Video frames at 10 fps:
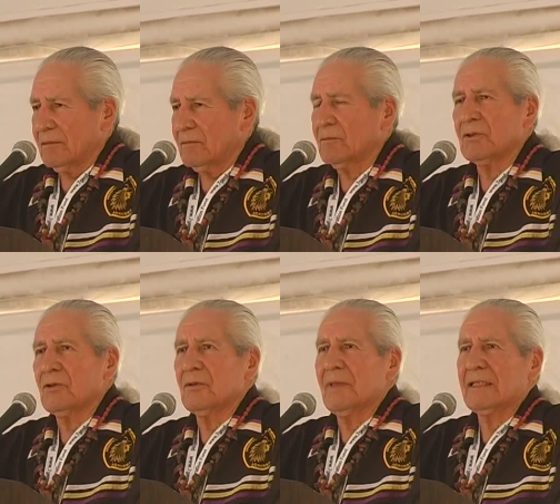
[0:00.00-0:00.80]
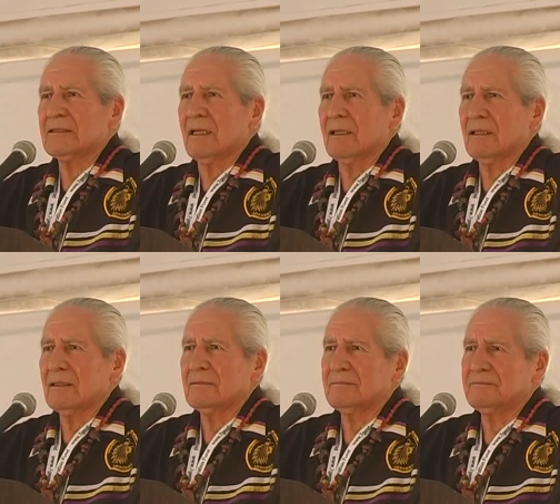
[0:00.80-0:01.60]
from Third Mesa,
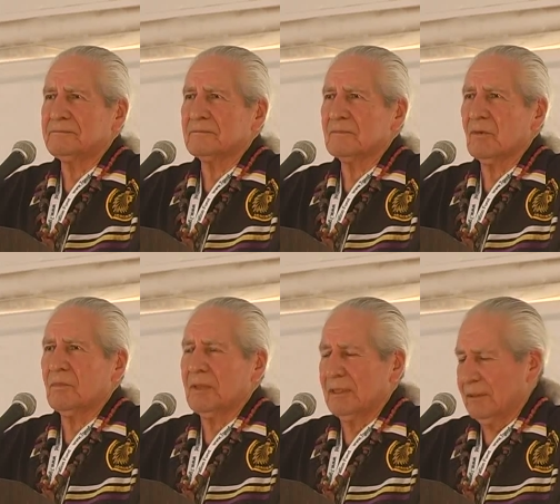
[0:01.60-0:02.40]
Hopi,